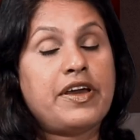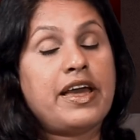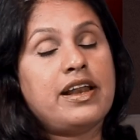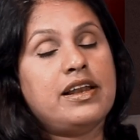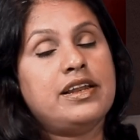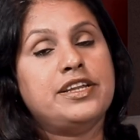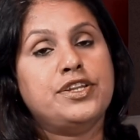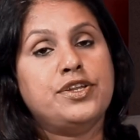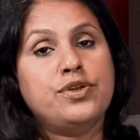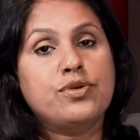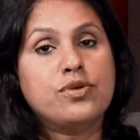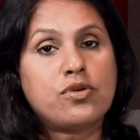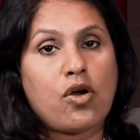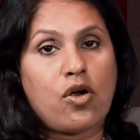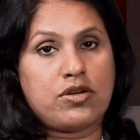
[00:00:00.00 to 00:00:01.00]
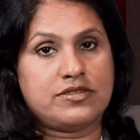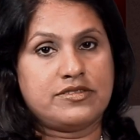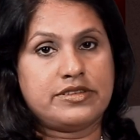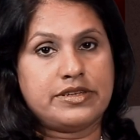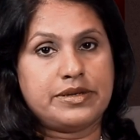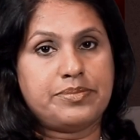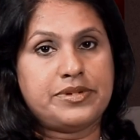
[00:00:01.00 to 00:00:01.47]
fairly new
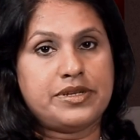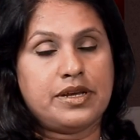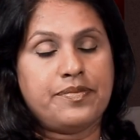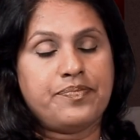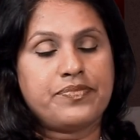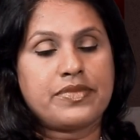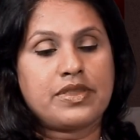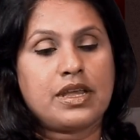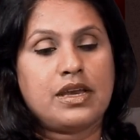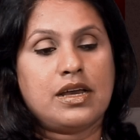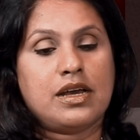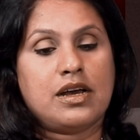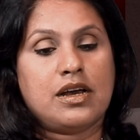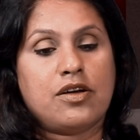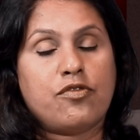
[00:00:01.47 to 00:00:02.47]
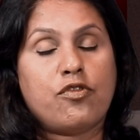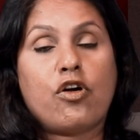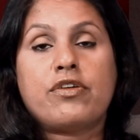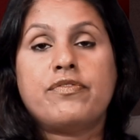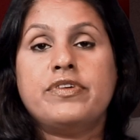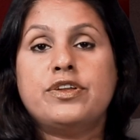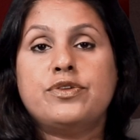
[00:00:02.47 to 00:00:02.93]
concept.
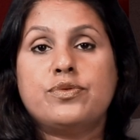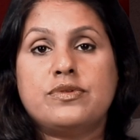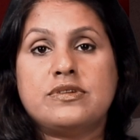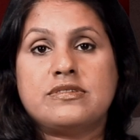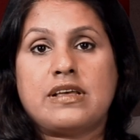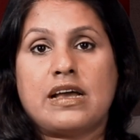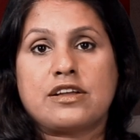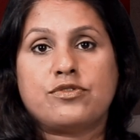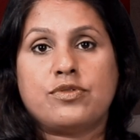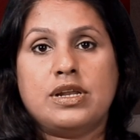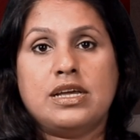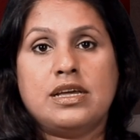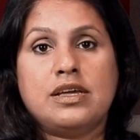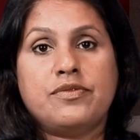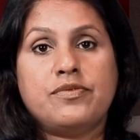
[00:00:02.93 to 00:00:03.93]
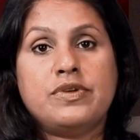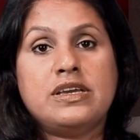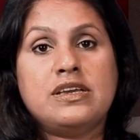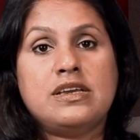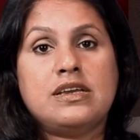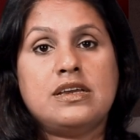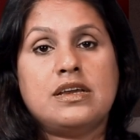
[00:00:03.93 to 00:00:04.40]
What we do is actually
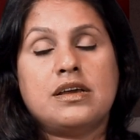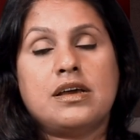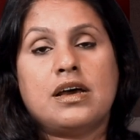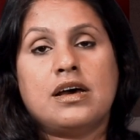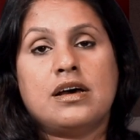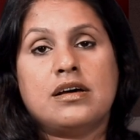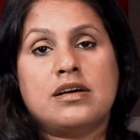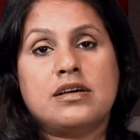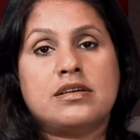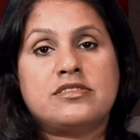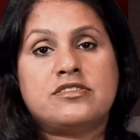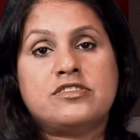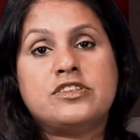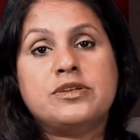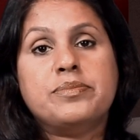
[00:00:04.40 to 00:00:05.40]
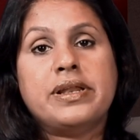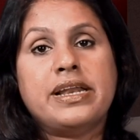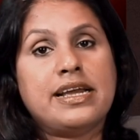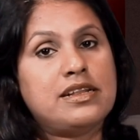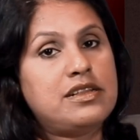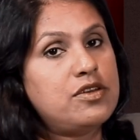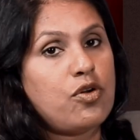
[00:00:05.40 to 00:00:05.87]
we
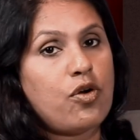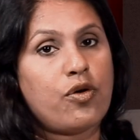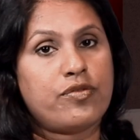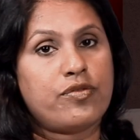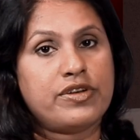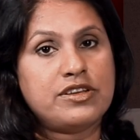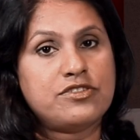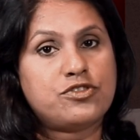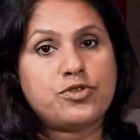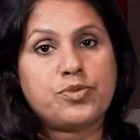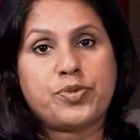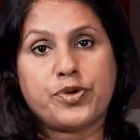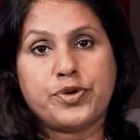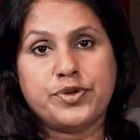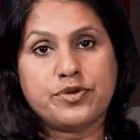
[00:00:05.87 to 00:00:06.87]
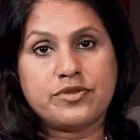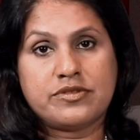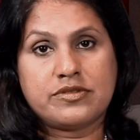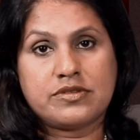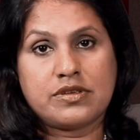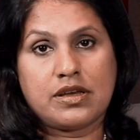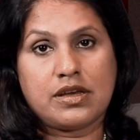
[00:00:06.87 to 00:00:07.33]
stimulate the ovaries to
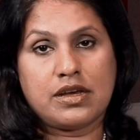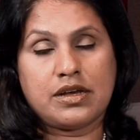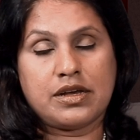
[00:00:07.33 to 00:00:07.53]
produce